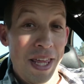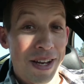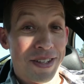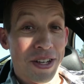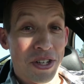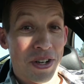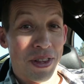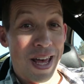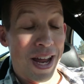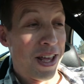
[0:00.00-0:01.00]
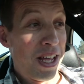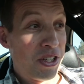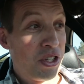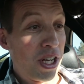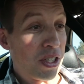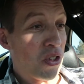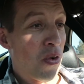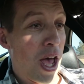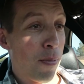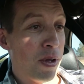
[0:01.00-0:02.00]
In addition to that, it just so
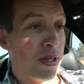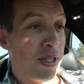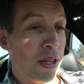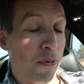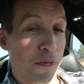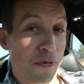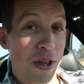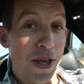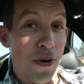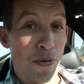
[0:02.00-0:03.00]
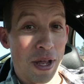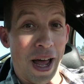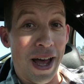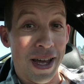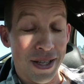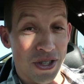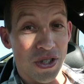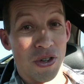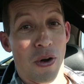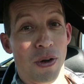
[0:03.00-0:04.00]
happens that the video that I
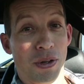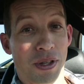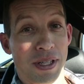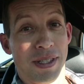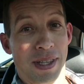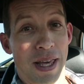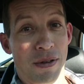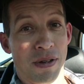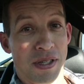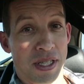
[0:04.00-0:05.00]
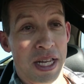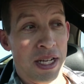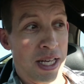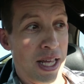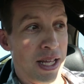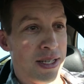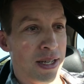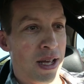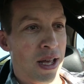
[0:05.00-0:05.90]
installed this leather seat kit